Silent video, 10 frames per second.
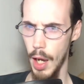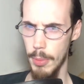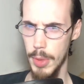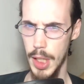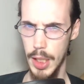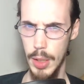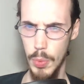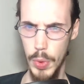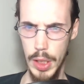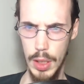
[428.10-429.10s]
I'm thinking
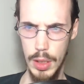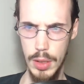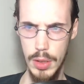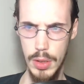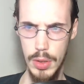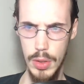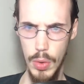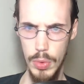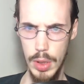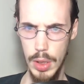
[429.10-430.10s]
we could go
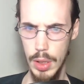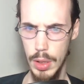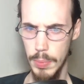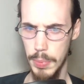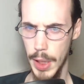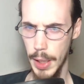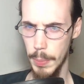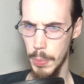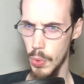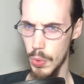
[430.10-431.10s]
to the Black
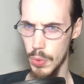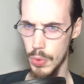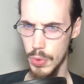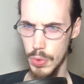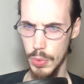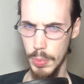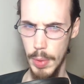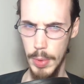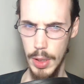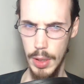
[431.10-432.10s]
Bulls or
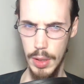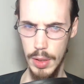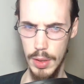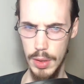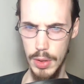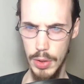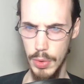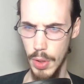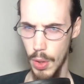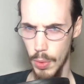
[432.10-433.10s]
maybe you
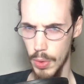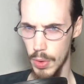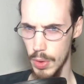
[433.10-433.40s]
know.